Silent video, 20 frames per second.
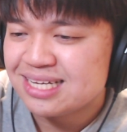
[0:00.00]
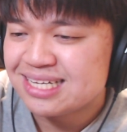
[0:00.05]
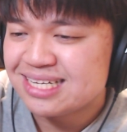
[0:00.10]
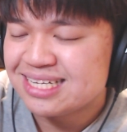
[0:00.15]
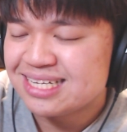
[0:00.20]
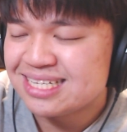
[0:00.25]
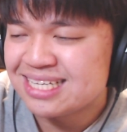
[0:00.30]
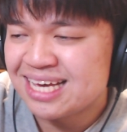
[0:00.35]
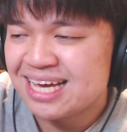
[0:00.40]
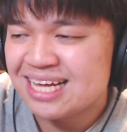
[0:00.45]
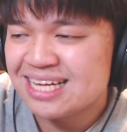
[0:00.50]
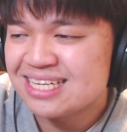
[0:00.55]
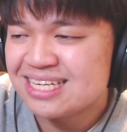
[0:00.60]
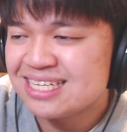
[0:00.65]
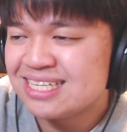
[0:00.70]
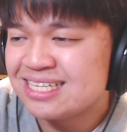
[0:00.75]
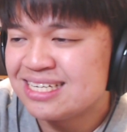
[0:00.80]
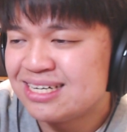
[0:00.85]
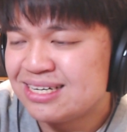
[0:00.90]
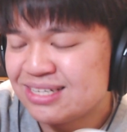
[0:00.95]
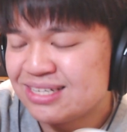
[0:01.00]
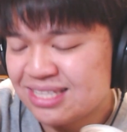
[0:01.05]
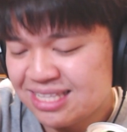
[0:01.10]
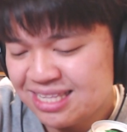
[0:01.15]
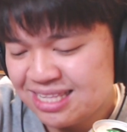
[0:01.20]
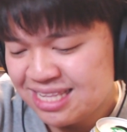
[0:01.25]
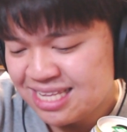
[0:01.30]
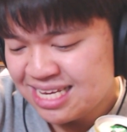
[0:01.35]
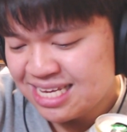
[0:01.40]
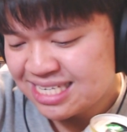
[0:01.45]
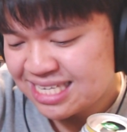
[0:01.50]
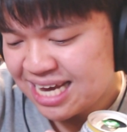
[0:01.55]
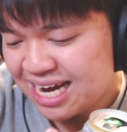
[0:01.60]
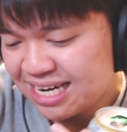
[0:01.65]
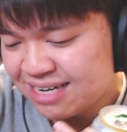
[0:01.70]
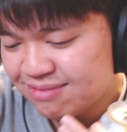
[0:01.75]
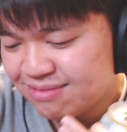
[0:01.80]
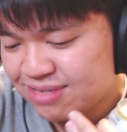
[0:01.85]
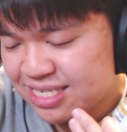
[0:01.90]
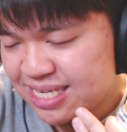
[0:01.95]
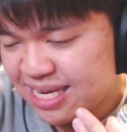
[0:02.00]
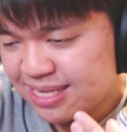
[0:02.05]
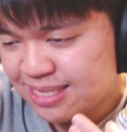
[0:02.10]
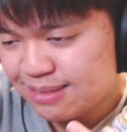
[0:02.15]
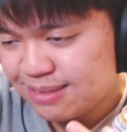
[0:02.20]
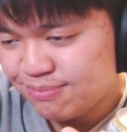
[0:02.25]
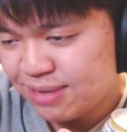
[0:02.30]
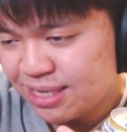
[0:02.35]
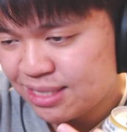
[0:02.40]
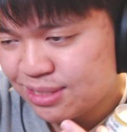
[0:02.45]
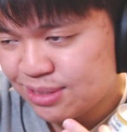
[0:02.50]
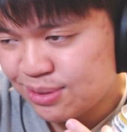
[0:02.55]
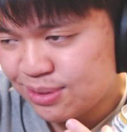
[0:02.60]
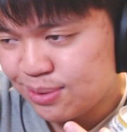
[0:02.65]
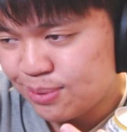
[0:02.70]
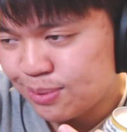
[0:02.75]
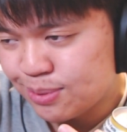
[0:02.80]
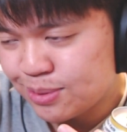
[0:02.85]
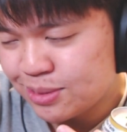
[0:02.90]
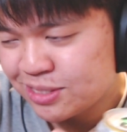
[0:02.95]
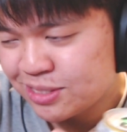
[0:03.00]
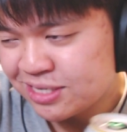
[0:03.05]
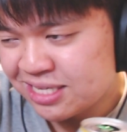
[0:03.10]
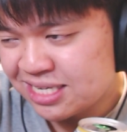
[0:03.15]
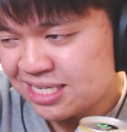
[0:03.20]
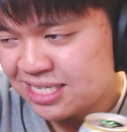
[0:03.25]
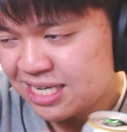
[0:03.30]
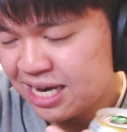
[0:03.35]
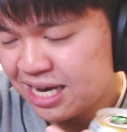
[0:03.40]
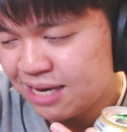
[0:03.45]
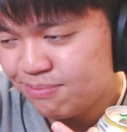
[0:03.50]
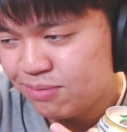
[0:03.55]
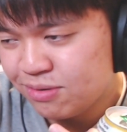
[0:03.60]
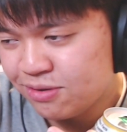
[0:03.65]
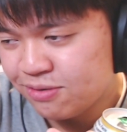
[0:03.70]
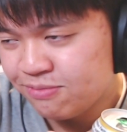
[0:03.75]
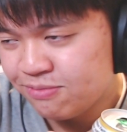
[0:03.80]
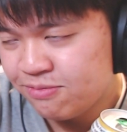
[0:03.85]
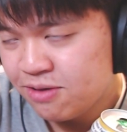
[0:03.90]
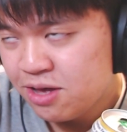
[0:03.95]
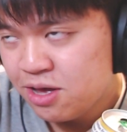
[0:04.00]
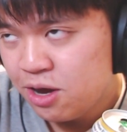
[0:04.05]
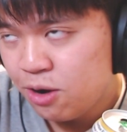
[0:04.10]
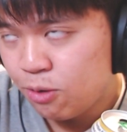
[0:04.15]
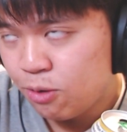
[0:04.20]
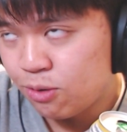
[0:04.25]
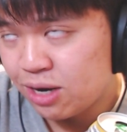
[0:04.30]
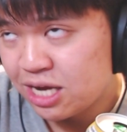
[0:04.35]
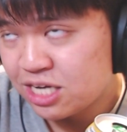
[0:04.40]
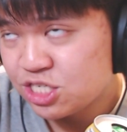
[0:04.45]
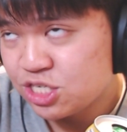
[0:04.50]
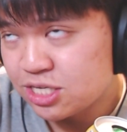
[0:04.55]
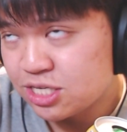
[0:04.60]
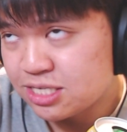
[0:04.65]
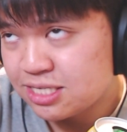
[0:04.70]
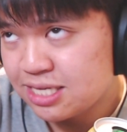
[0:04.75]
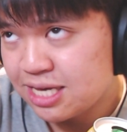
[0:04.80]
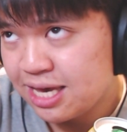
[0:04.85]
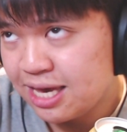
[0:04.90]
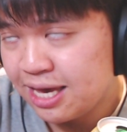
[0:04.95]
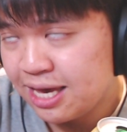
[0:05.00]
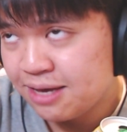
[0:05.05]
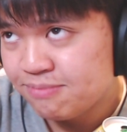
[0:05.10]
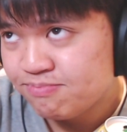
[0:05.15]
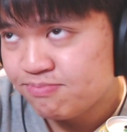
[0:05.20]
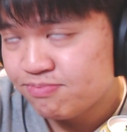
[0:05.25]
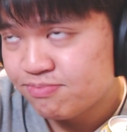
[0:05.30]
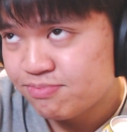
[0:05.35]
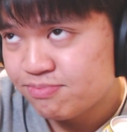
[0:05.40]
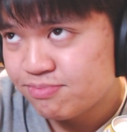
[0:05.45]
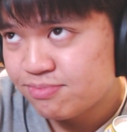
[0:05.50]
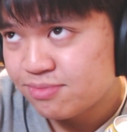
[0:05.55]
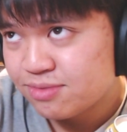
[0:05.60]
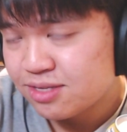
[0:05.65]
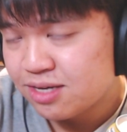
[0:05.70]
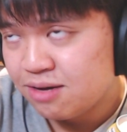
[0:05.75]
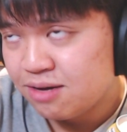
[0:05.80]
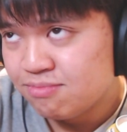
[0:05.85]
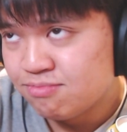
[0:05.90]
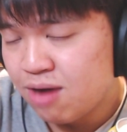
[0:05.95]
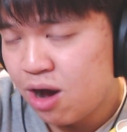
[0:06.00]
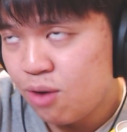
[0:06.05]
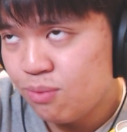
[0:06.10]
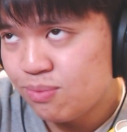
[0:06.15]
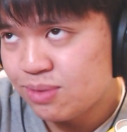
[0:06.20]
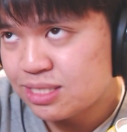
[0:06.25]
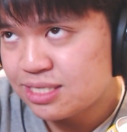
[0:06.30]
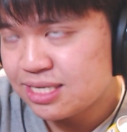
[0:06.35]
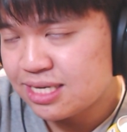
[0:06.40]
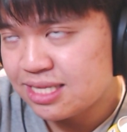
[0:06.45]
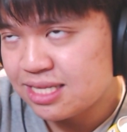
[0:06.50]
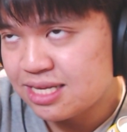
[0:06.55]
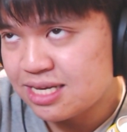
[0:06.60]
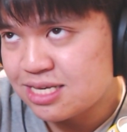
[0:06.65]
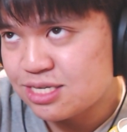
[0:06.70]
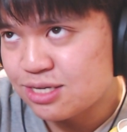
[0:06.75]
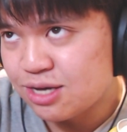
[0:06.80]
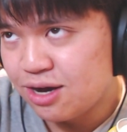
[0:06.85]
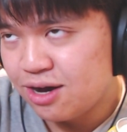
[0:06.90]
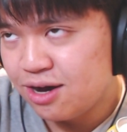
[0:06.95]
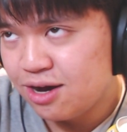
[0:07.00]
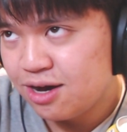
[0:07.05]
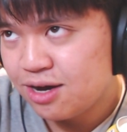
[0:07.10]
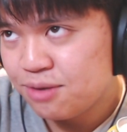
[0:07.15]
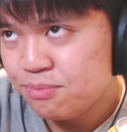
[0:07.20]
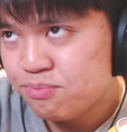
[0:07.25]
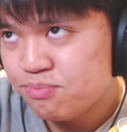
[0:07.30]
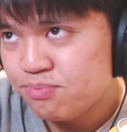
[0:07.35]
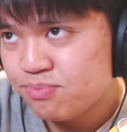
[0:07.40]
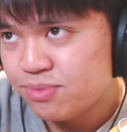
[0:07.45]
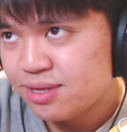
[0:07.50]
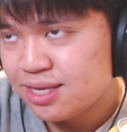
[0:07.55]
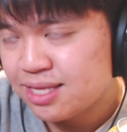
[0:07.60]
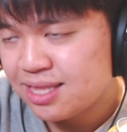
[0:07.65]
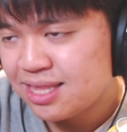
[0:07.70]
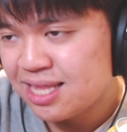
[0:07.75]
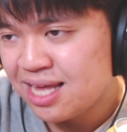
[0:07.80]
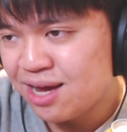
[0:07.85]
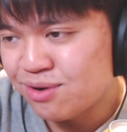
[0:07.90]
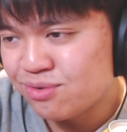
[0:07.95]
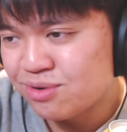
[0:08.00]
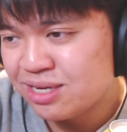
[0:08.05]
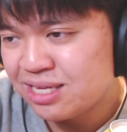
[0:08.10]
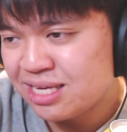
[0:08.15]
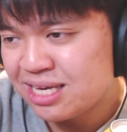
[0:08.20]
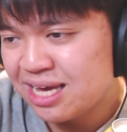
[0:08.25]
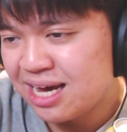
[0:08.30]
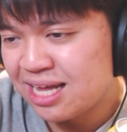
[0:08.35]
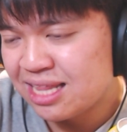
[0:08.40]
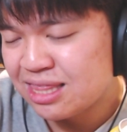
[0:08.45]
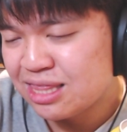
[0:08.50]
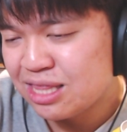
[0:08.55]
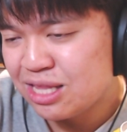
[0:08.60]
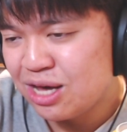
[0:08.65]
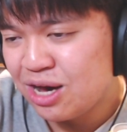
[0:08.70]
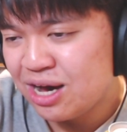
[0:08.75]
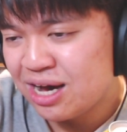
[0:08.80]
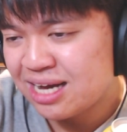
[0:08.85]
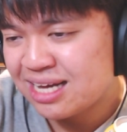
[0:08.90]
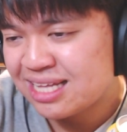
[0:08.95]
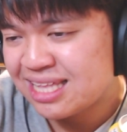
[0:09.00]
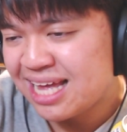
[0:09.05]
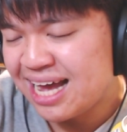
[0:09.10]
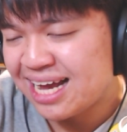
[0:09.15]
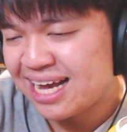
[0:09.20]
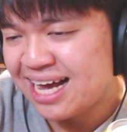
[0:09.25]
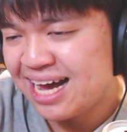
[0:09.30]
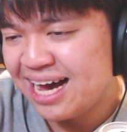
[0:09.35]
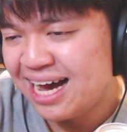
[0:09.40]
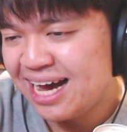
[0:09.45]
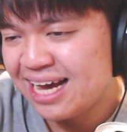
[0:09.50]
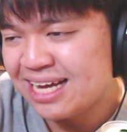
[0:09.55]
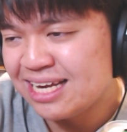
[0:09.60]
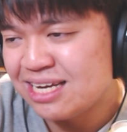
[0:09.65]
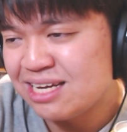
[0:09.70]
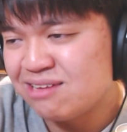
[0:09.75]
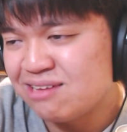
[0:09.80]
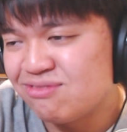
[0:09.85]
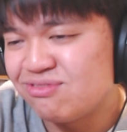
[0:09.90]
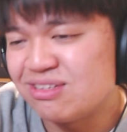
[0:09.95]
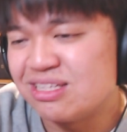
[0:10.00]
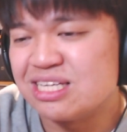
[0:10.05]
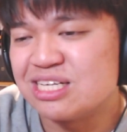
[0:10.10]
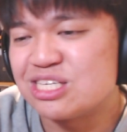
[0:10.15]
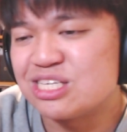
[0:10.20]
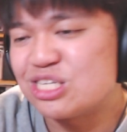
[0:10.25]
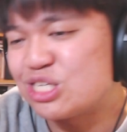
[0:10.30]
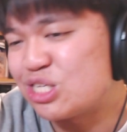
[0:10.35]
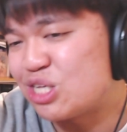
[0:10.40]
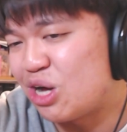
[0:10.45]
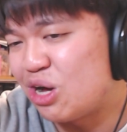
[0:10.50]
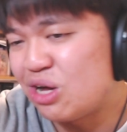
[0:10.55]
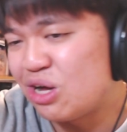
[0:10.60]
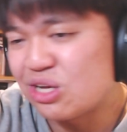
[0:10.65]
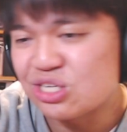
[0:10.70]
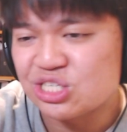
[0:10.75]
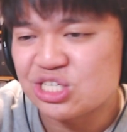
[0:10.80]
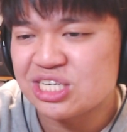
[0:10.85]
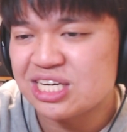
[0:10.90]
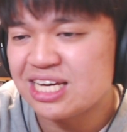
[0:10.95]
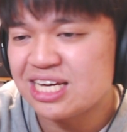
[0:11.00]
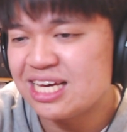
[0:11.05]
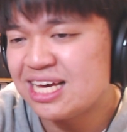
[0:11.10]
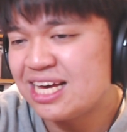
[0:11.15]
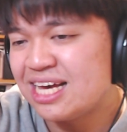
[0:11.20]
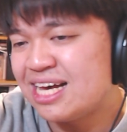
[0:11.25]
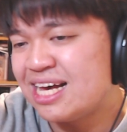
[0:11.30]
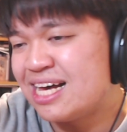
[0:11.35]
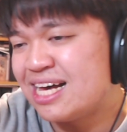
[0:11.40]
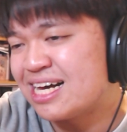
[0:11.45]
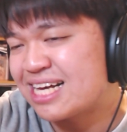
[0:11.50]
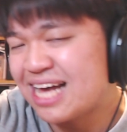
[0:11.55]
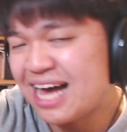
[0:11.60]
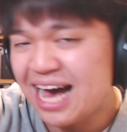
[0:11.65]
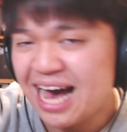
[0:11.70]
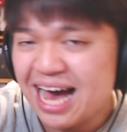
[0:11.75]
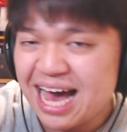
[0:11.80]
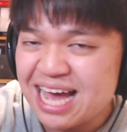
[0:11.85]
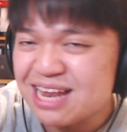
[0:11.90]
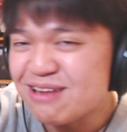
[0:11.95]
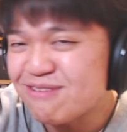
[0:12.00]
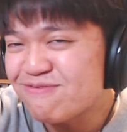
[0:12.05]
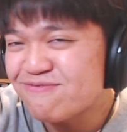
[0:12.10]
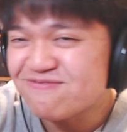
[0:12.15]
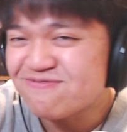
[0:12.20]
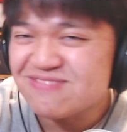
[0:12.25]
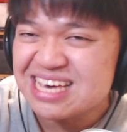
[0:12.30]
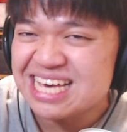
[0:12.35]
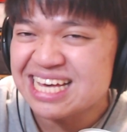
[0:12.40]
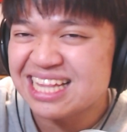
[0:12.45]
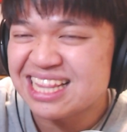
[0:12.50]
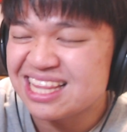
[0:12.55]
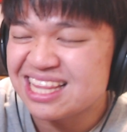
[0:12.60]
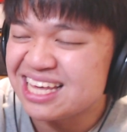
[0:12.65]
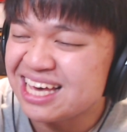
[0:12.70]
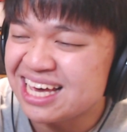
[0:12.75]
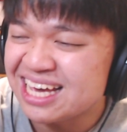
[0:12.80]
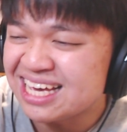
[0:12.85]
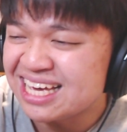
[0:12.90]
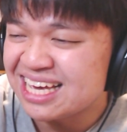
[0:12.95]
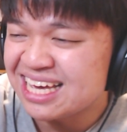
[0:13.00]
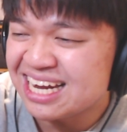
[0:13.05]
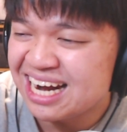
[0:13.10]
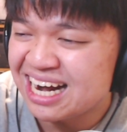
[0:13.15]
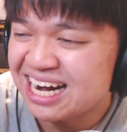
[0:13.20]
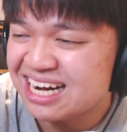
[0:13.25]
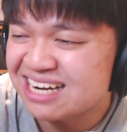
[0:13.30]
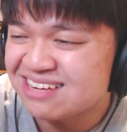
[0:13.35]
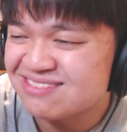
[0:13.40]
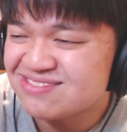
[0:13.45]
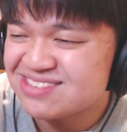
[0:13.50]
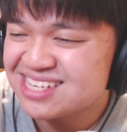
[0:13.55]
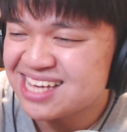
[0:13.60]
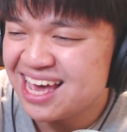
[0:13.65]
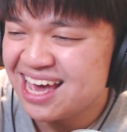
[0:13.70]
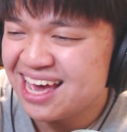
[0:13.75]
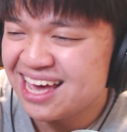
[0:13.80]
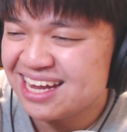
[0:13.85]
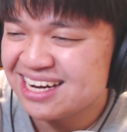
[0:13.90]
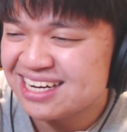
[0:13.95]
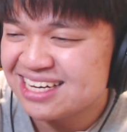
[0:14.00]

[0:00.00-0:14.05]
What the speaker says: And yet, you know, these kind of sentimental chords are the type of, or I should say, moments in the song that really unlock that kind of nostalgia kind of feeling, you know what I'm saying?